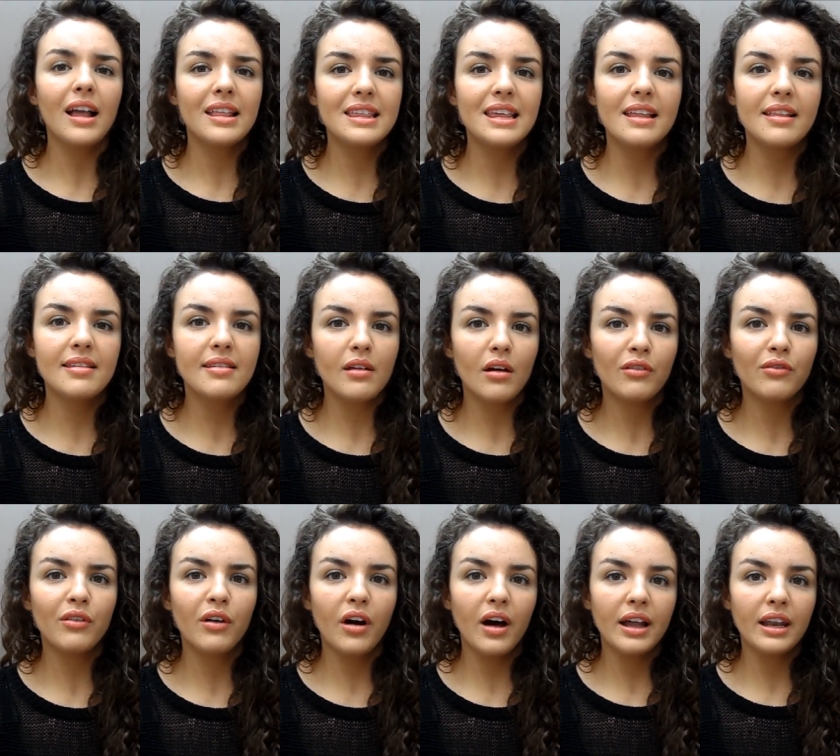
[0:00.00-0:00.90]
I did
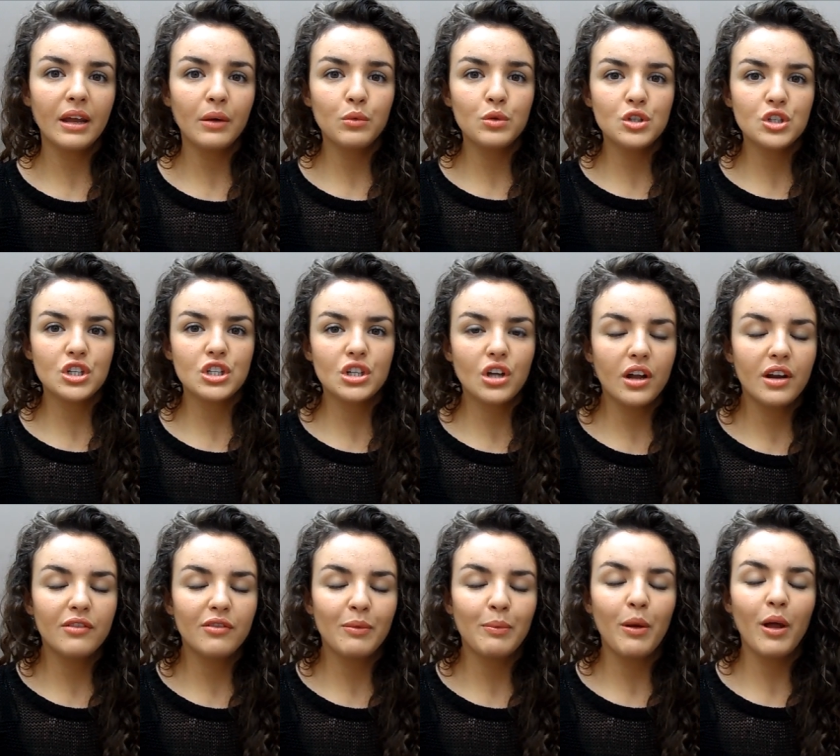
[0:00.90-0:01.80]
suffer, and I would
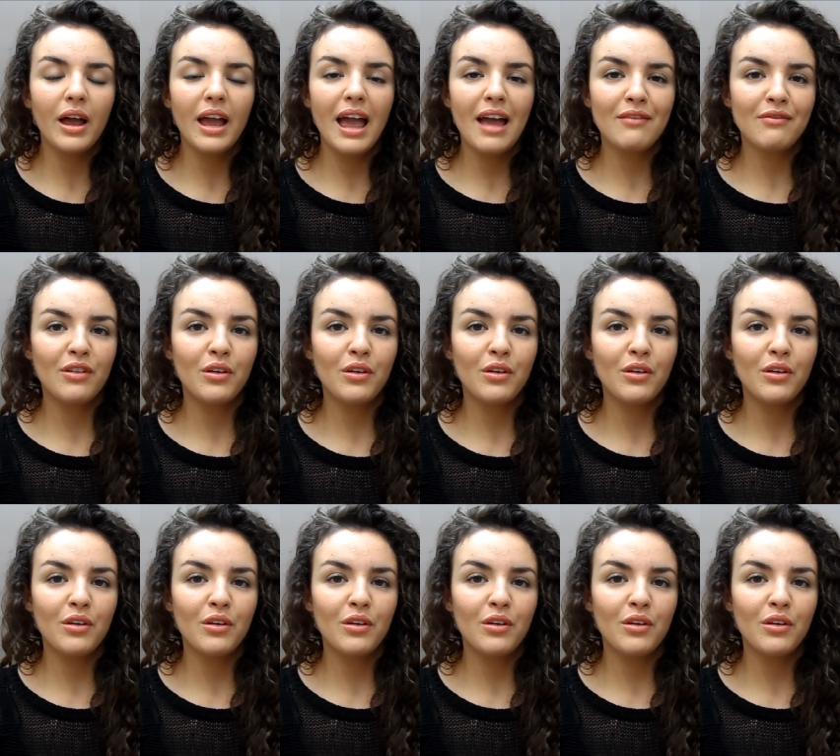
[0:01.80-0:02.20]
just kind of apply it